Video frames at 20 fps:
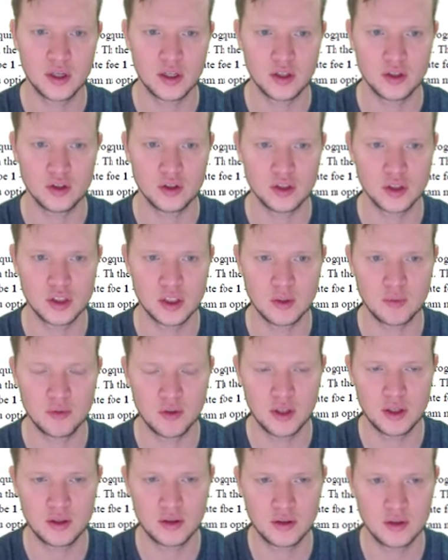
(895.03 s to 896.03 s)
going to do
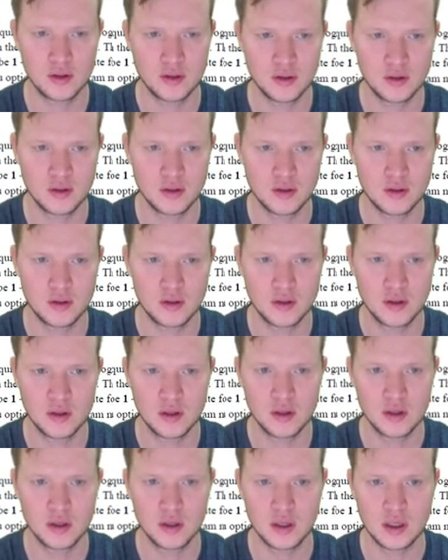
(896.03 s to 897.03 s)
something
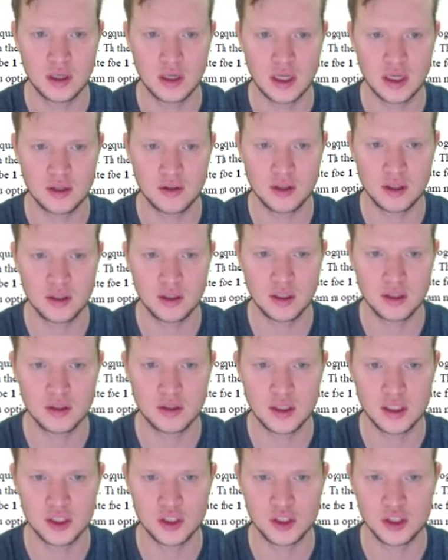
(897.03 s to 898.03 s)
and I like the
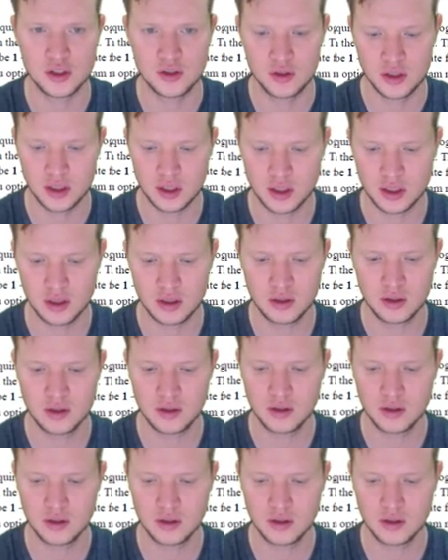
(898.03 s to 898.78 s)
indentation there